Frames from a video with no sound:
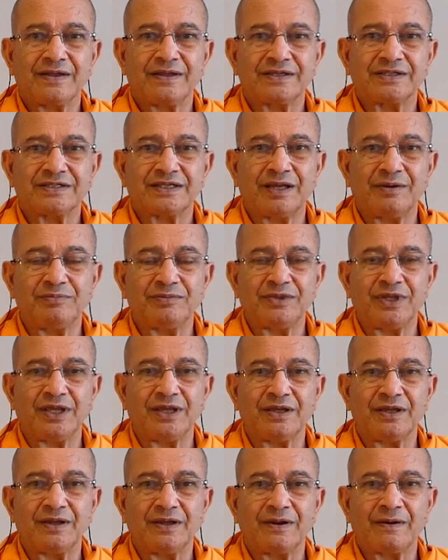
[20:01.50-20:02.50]

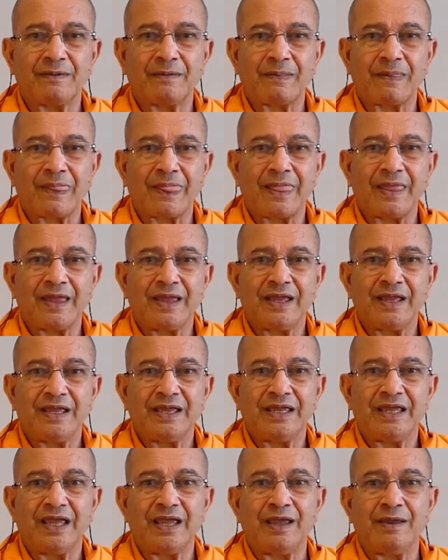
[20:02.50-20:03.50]
something,
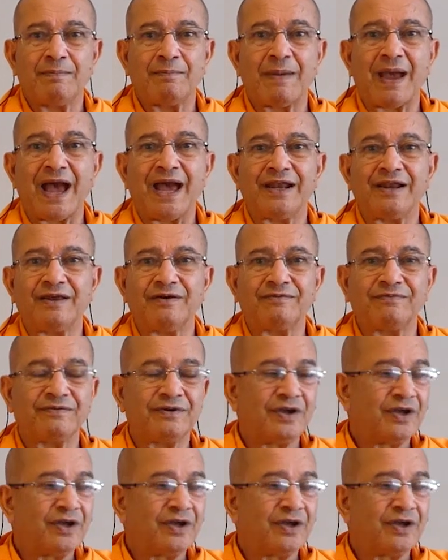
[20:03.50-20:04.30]
a man of